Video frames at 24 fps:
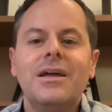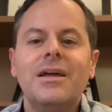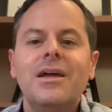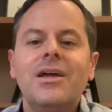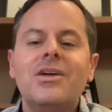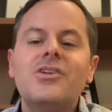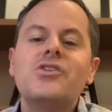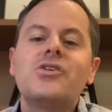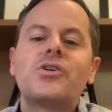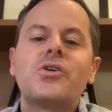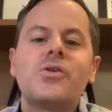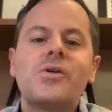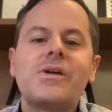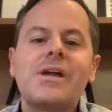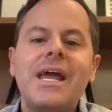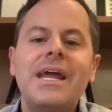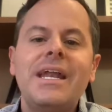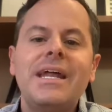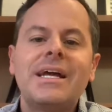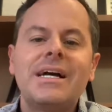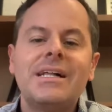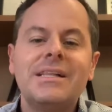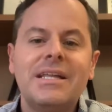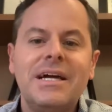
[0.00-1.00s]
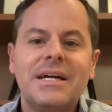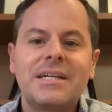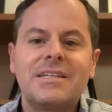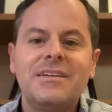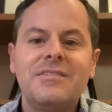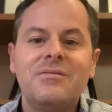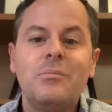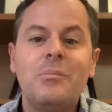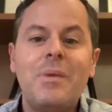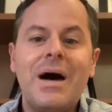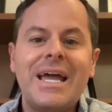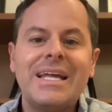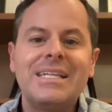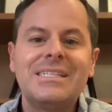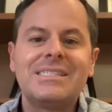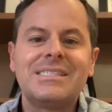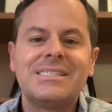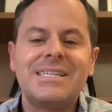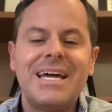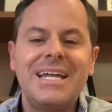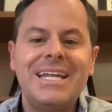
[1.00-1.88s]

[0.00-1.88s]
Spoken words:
you create a collective mindset